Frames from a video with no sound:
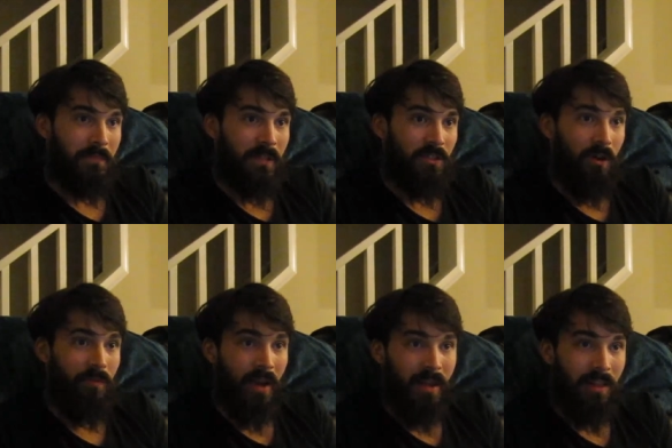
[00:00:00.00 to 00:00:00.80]
So if
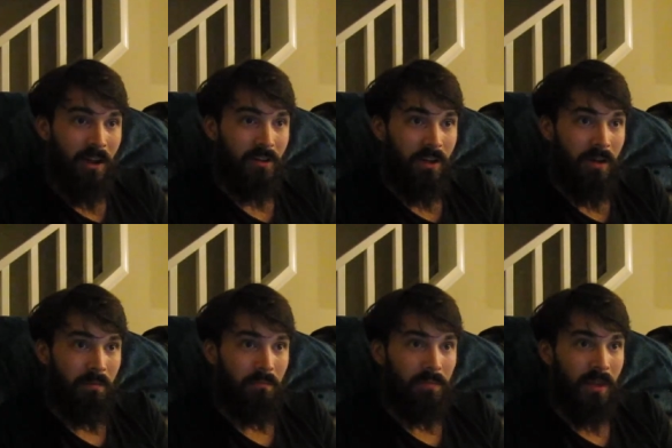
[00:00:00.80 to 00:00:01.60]
it ain't locked up,
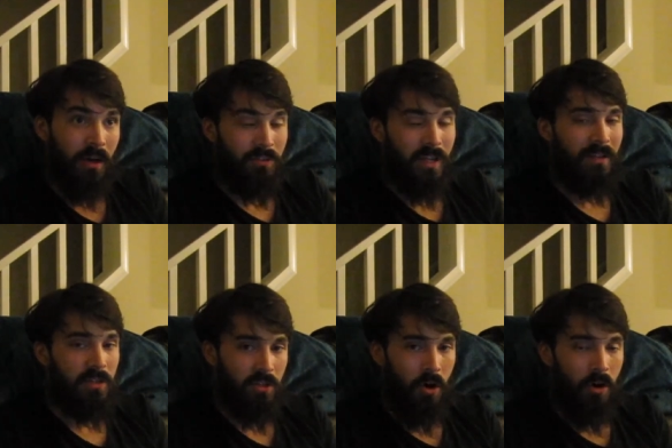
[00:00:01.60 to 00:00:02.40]
then I'll take the
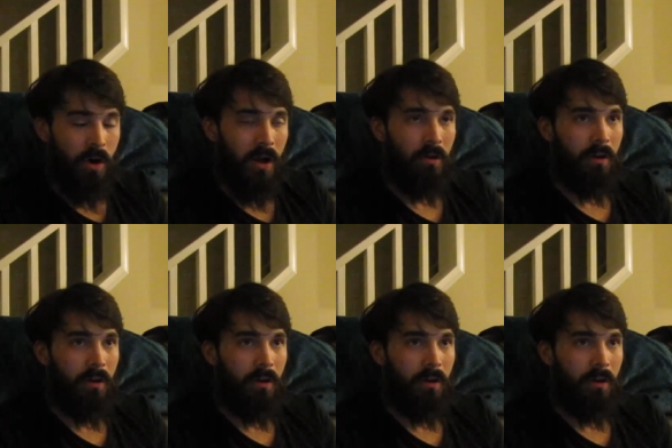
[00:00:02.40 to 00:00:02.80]
starter out